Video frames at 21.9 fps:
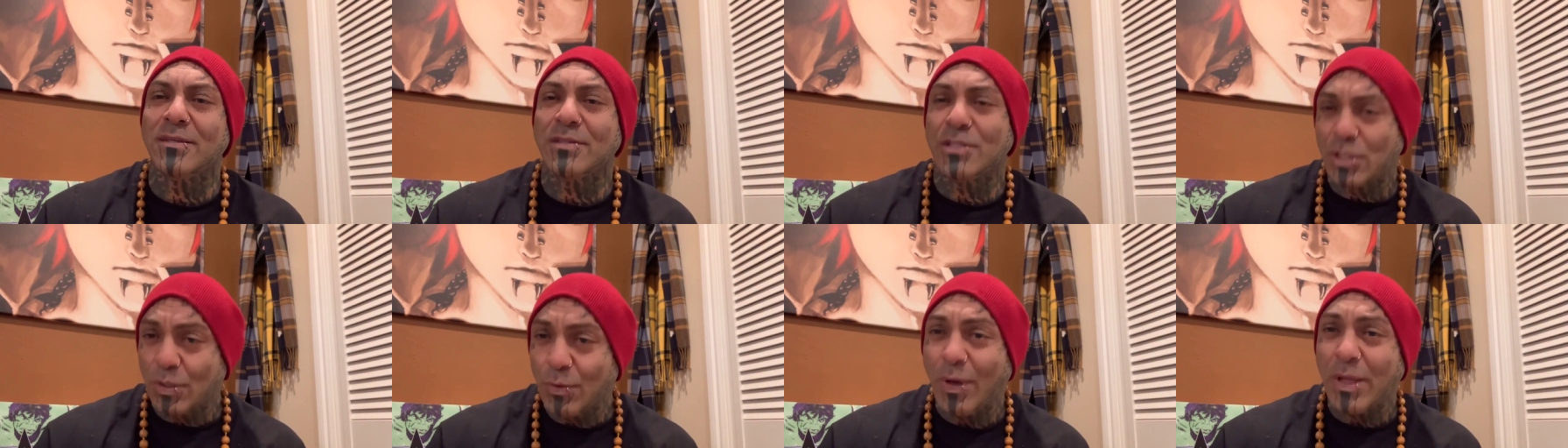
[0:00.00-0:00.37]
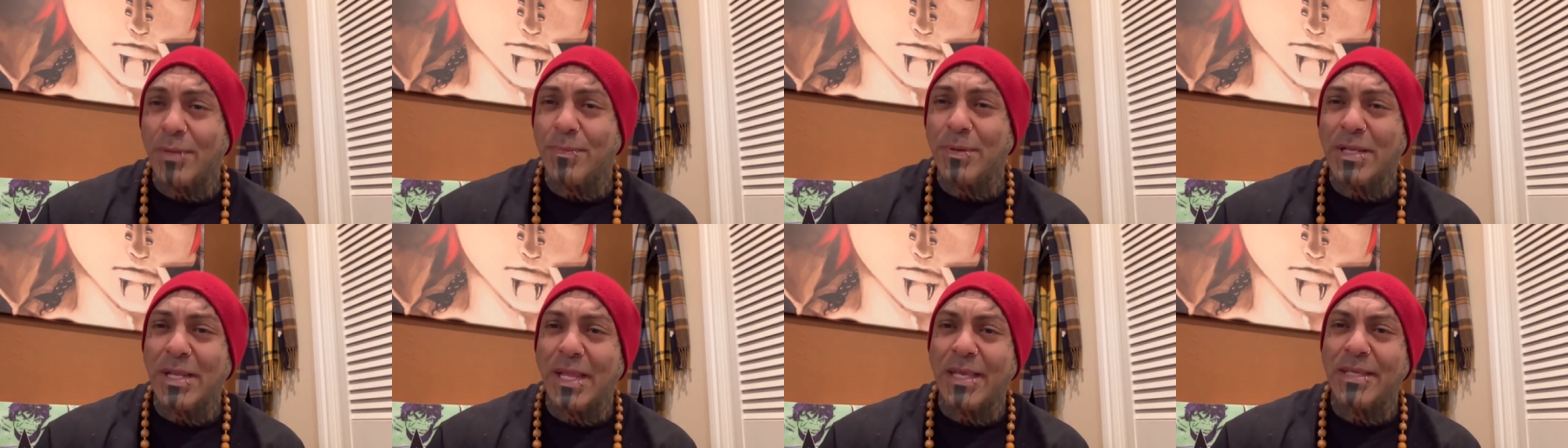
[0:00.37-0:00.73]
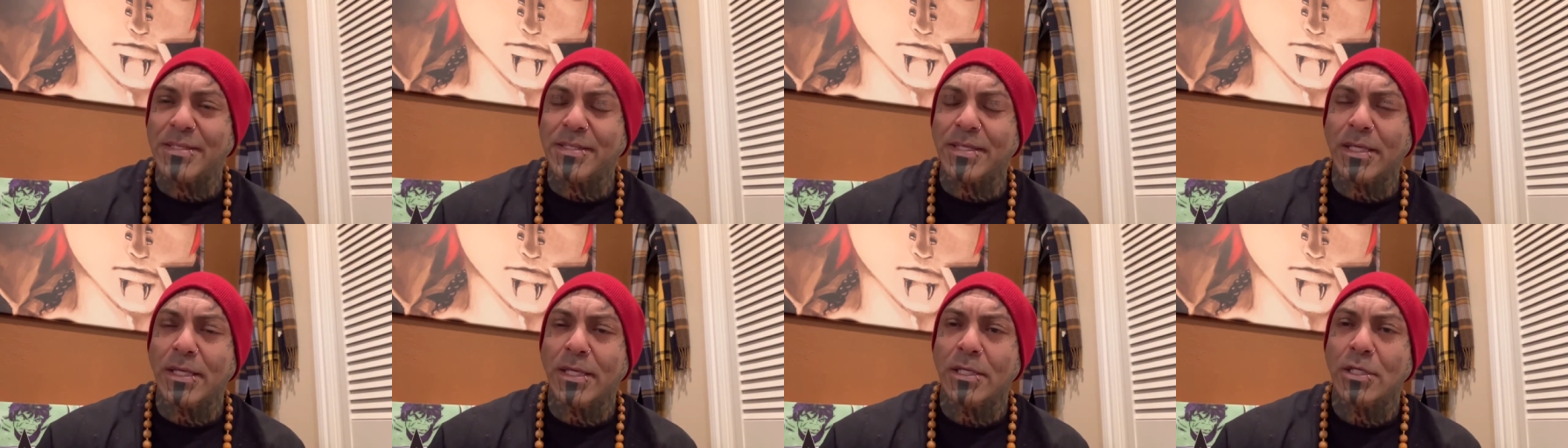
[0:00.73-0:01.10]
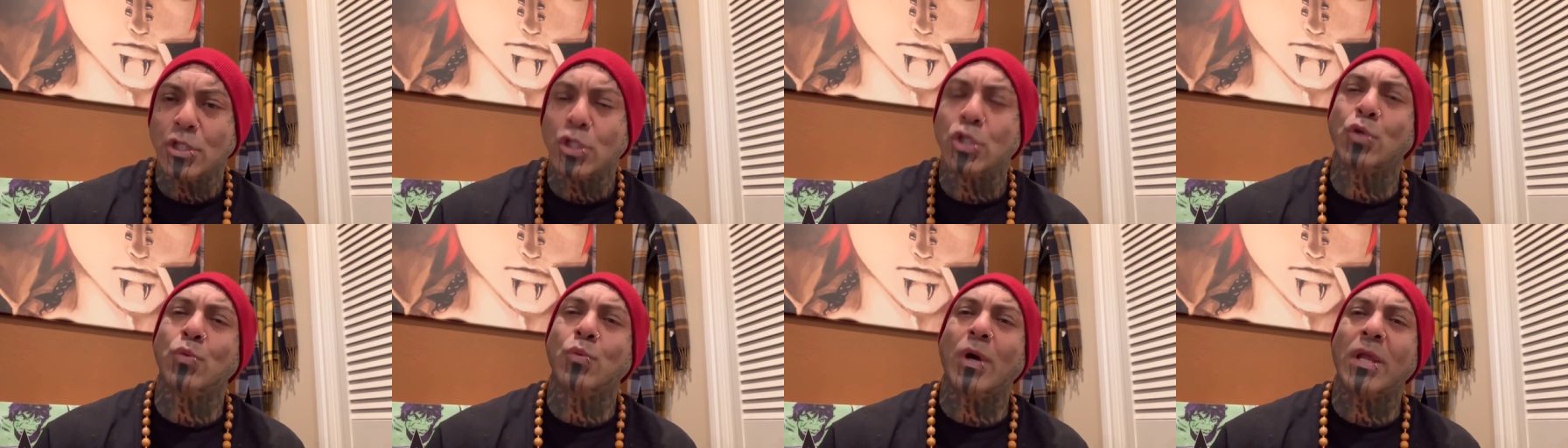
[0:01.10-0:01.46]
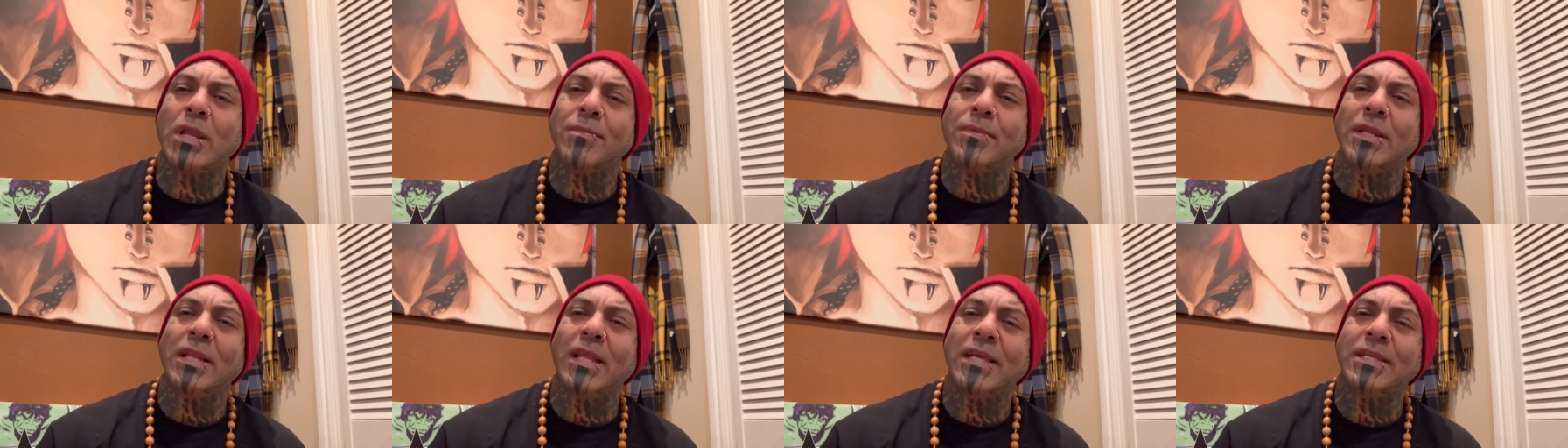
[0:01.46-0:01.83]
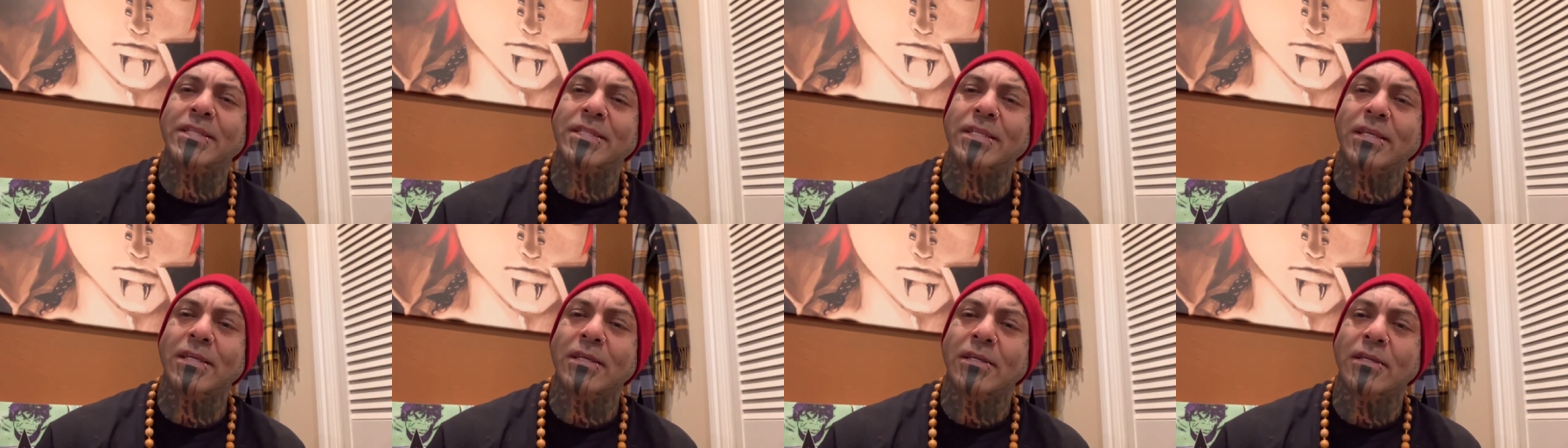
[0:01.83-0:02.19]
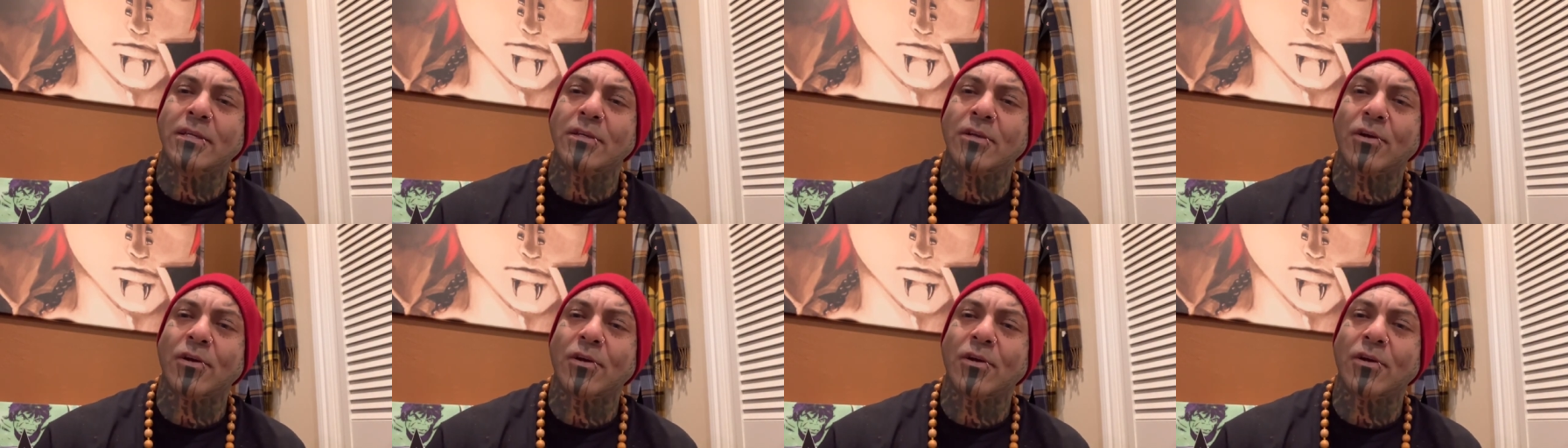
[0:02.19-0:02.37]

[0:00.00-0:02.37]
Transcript: Do you want to be lazy? Do you want to be lazy?